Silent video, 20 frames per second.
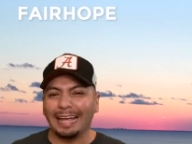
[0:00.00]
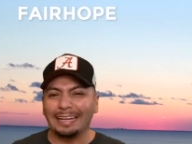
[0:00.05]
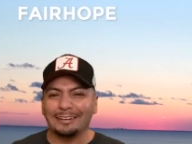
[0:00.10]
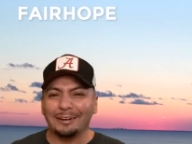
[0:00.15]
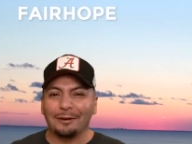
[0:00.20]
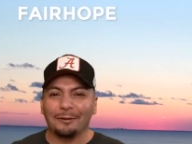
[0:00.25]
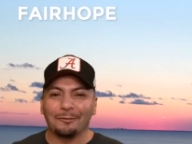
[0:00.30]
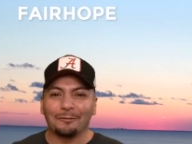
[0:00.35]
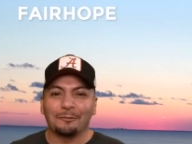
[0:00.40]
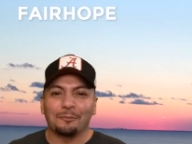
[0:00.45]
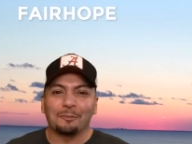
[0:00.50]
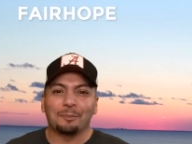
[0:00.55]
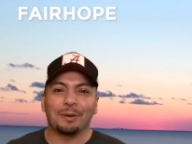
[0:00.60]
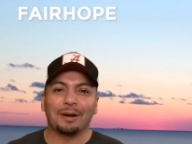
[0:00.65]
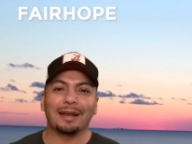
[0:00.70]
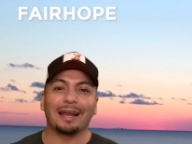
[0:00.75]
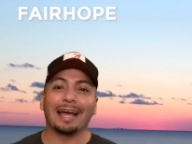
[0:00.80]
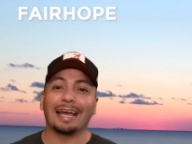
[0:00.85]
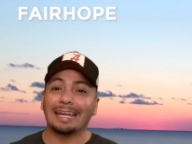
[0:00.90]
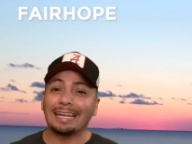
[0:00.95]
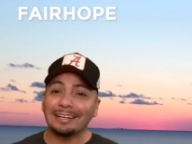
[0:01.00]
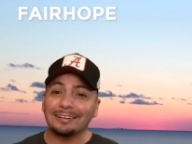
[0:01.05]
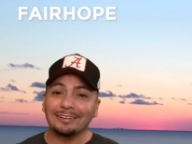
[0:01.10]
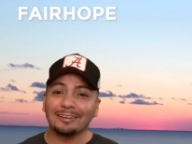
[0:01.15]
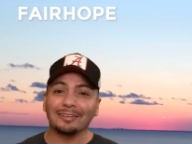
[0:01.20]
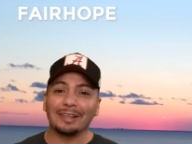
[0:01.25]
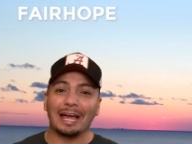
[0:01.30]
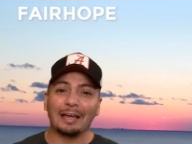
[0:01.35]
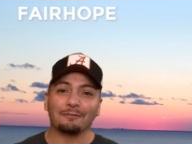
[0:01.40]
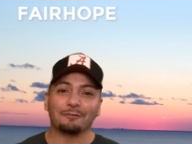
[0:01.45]
I don't, but I hear
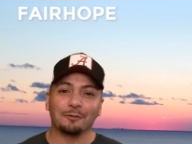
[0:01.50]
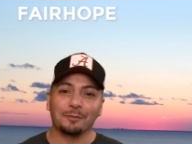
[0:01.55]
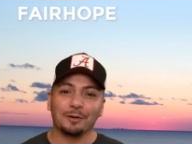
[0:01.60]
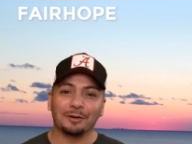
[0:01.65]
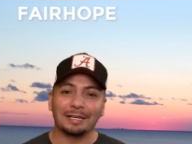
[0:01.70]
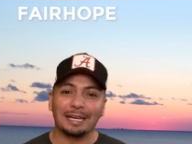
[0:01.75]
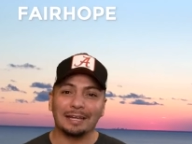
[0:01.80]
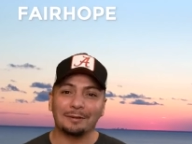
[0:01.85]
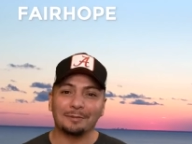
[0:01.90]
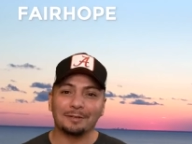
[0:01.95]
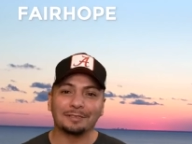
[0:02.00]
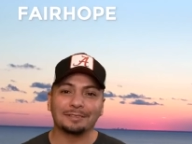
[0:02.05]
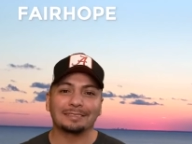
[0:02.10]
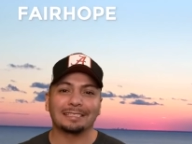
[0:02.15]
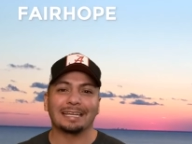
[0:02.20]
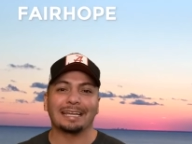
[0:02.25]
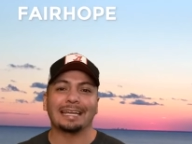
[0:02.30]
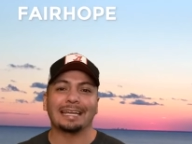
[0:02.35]
a lot from our neighbors,